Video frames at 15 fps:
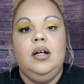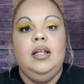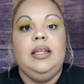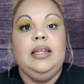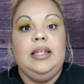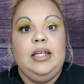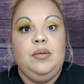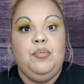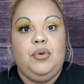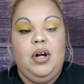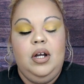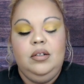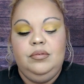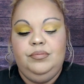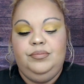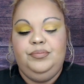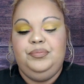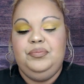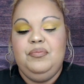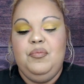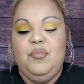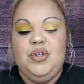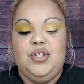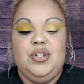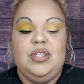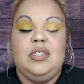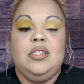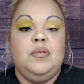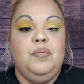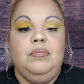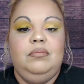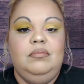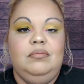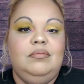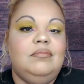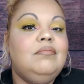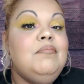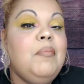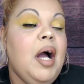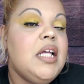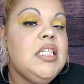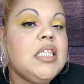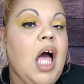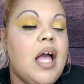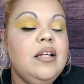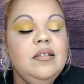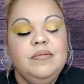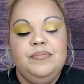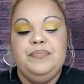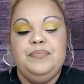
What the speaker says: Libra, which is my sign.